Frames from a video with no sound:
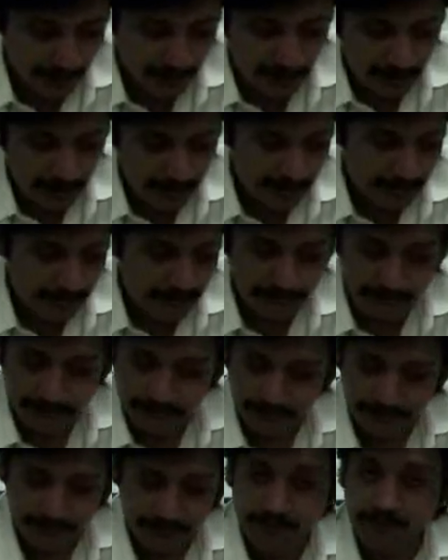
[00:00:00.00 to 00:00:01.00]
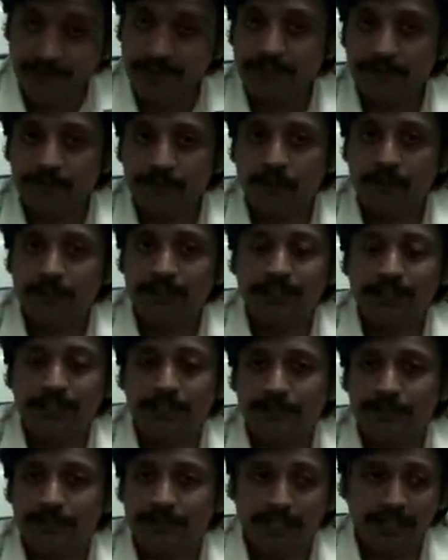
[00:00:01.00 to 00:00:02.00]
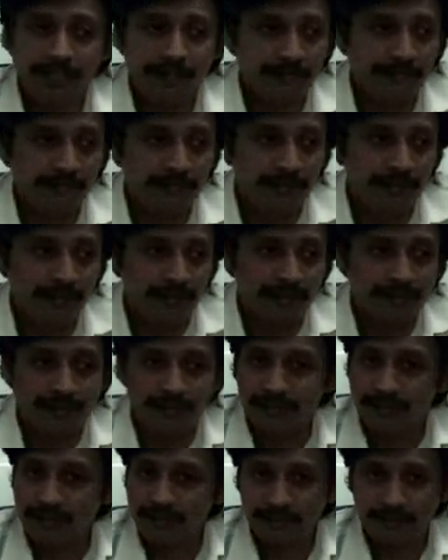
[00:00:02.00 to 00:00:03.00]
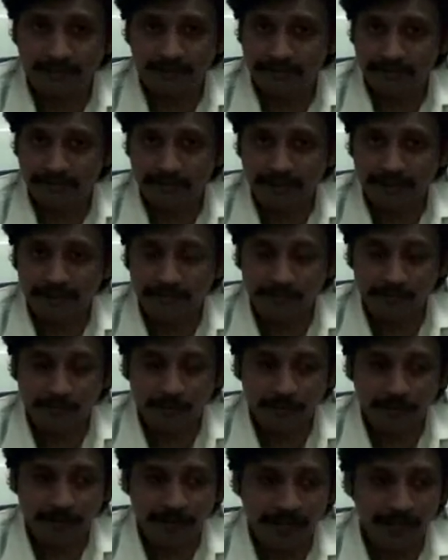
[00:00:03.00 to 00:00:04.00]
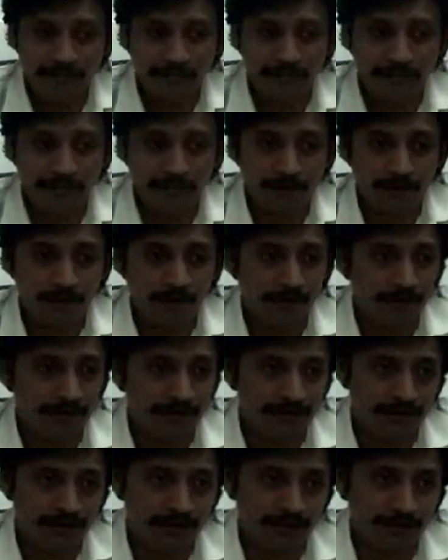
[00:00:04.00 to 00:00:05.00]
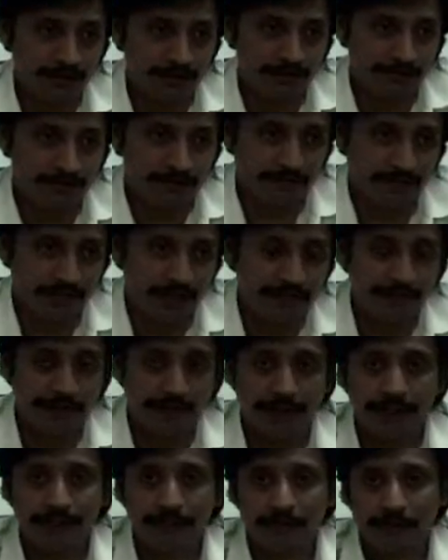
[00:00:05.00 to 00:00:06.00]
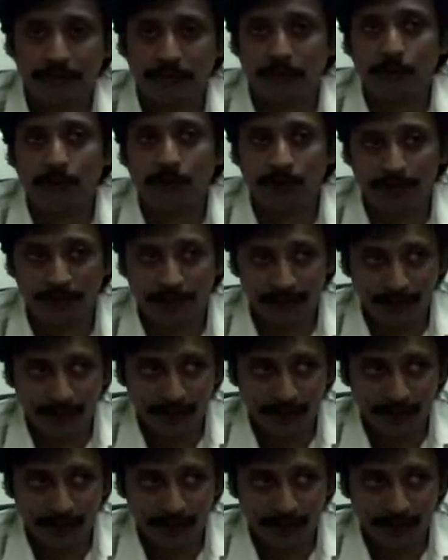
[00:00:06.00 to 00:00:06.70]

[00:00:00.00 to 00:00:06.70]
The relatives got in touch with them, and nothing fruitful happened, because if the relatives spoke